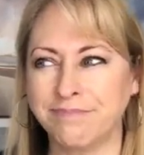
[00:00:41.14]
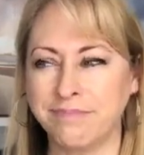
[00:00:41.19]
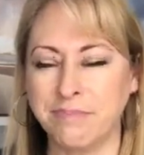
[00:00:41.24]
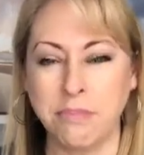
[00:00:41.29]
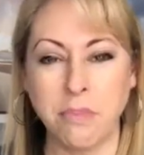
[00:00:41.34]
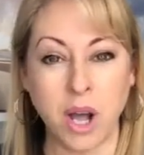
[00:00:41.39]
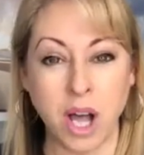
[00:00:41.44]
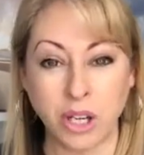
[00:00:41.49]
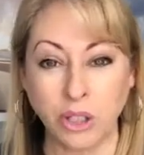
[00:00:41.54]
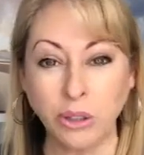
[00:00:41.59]

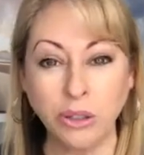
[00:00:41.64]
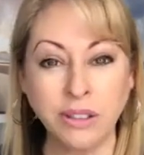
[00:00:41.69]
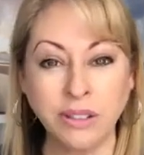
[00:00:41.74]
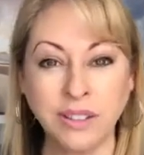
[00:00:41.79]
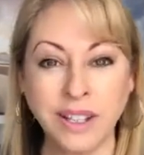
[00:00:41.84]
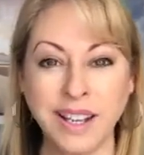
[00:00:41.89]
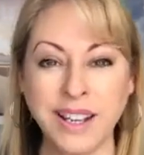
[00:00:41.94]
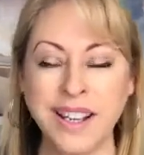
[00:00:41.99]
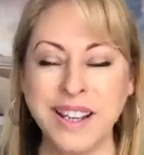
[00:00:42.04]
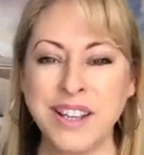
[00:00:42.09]
model.
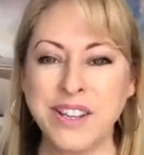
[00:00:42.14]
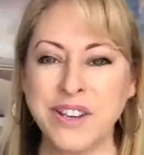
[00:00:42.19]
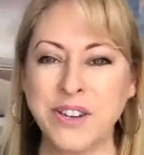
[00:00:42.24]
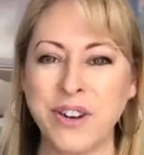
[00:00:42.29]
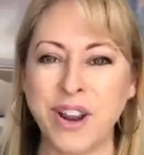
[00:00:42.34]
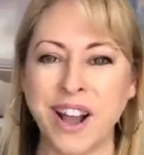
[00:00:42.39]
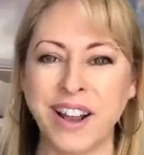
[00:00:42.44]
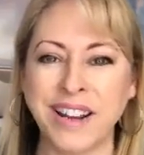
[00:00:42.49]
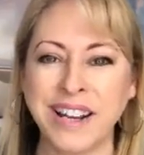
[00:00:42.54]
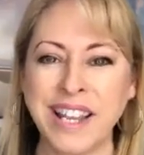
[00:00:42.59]
You're
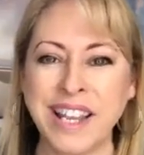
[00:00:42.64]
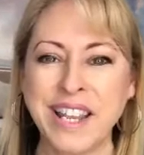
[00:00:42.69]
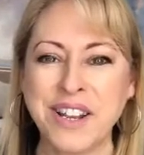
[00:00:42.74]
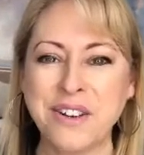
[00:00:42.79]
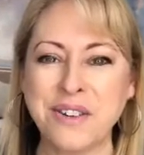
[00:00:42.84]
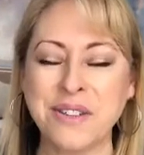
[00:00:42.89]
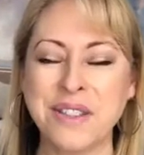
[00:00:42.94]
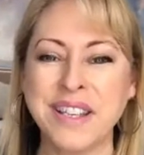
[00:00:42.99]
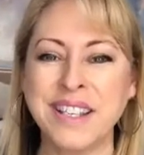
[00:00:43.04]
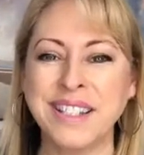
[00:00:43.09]
not going to
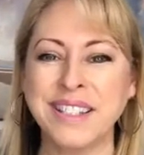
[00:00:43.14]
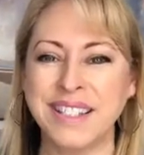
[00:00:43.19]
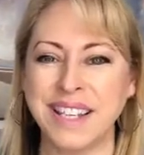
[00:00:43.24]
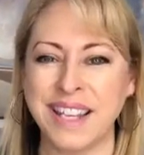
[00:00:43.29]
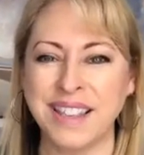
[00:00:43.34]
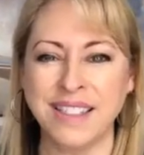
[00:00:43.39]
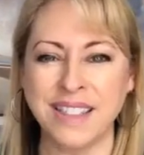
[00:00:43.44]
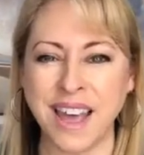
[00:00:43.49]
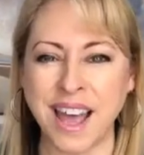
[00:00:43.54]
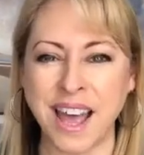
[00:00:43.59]
hear this
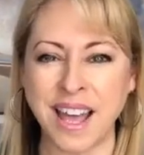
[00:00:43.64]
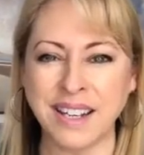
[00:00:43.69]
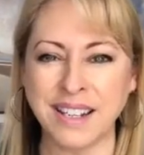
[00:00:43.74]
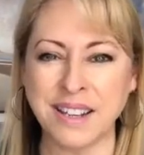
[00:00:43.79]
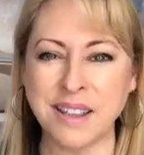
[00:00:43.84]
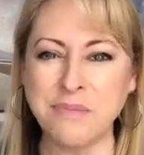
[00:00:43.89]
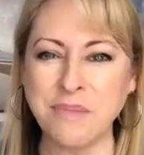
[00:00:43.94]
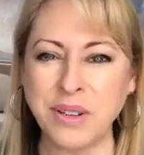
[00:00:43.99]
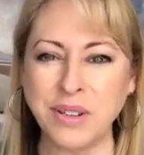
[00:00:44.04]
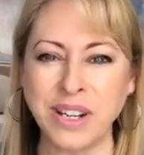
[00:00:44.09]
in that
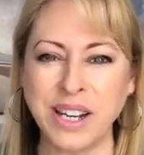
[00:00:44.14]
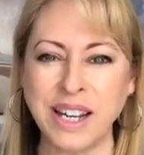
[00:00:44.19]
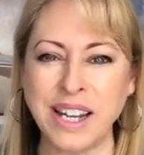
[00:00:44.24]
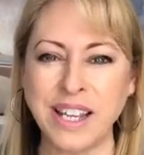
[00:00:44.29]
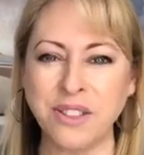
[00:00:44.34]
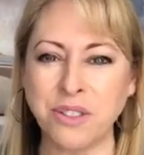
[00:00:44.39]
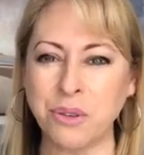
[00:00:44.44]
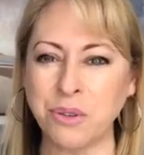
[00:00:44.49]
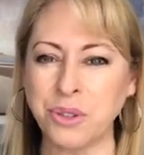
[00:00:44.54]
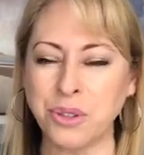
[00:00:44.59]
community,
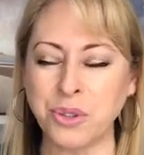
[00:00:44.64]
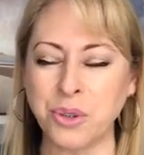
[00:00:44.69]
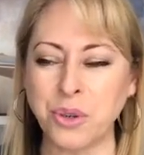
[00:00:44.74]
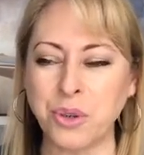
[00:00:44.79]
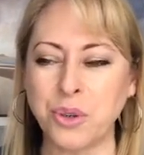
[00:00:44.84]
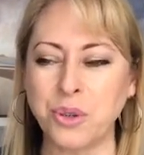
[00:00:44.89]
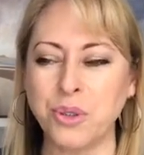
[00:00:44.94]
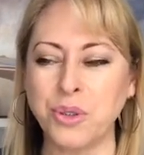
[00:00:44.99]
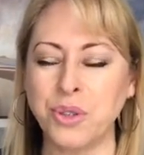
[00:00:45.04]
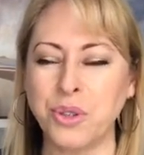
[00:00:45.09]
in those
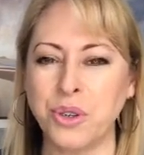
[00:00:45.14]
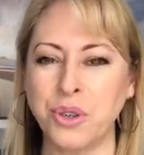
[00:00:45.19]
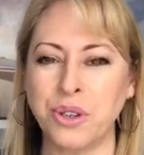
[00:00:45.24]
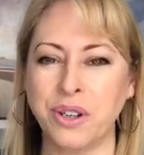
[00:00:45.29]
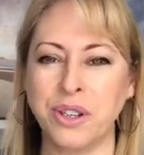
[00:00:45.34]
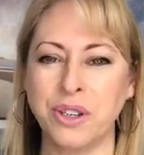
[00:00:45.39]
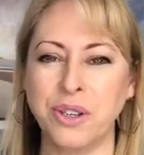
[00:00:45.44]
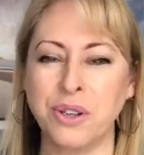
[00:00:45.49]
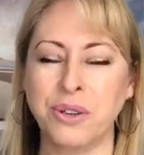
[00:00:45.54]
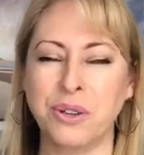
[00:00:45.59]
circles. You're
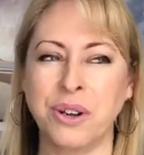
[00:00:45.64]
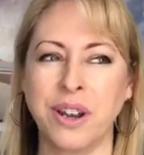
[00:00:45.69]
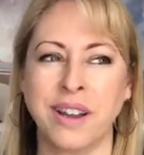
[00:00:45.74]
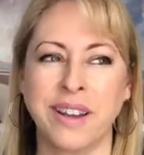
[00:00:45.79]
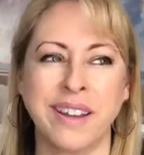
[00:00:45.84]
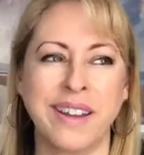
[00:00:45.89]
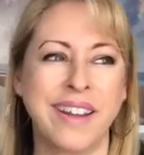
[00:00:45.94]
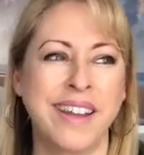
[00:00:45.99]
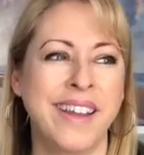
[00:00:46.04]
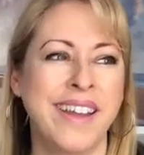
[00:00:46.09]

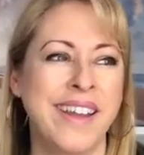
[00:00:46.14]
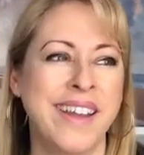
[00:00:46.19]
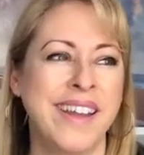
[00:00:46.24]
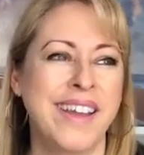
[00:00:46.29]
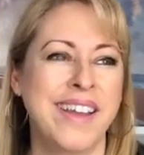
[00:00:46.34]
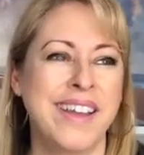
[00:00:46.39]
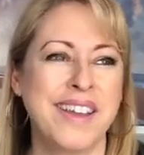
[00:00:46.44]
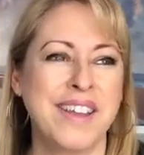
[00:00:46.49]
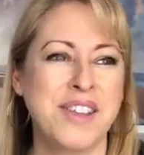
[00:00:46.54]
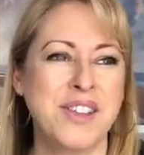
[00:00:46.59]

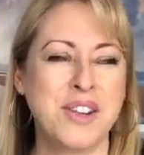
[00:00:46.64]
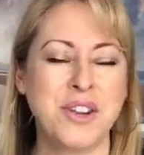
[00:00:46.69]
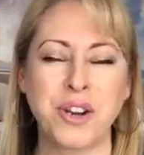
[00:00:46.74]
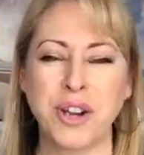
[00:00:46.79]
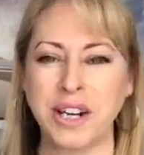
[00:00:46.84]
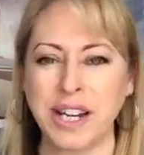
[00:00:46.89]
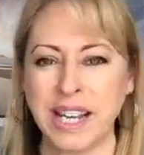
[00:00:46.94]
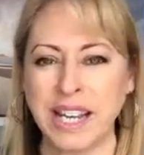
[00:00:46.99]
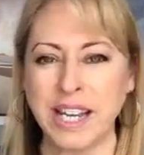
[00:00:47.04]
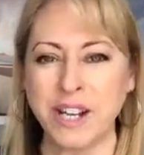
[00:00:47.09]

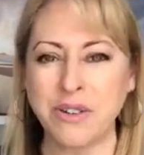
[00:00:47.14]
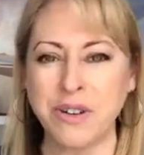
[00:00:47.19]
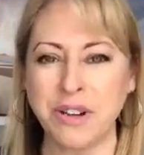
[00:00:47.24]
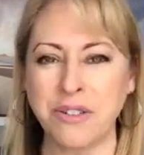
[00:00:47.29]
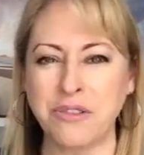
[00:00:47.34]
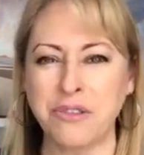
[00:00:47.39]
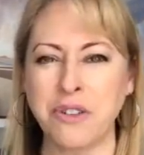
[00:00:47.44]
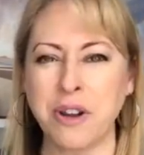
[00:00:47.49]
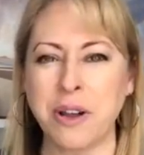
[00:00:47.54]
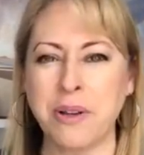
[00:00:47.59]
going to hear it
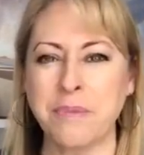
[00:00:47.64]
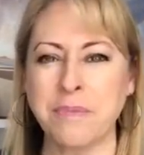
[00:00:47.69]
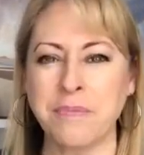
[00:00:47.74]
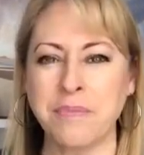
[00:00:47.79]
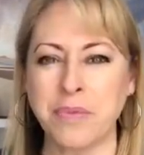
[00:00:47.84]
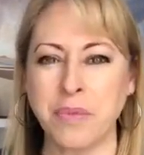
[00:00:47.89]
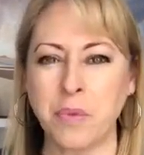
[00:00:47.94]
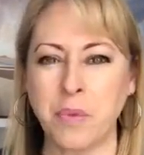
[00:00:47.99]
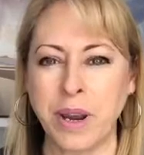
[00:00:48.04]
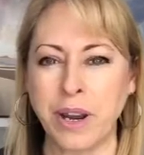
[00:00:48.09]

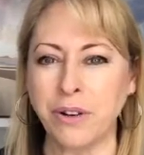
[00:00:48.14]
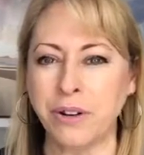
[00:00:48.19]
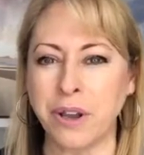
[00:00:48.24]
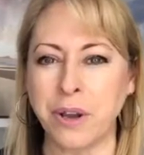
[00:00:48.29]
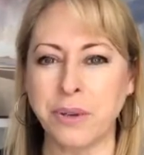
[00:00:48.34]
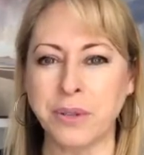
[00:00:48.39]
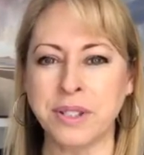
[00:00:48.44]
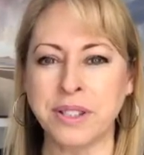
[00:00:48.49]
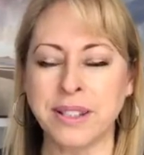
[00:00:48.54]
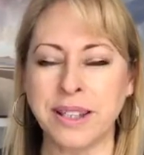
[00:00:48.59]
from
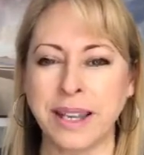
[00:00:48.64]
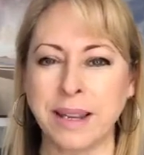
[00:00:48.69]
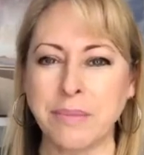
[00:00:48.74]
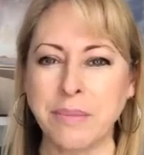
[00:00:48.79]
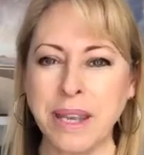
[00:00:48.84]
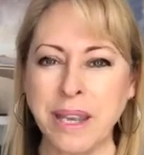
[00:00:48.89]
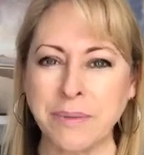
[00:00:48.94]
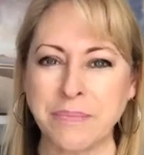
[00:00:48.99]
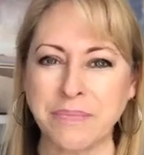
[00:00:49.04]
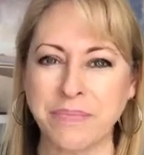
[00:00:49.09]
weirdos like
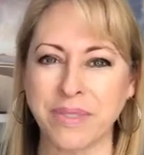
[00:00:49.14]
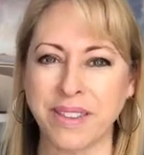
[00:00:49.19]
me.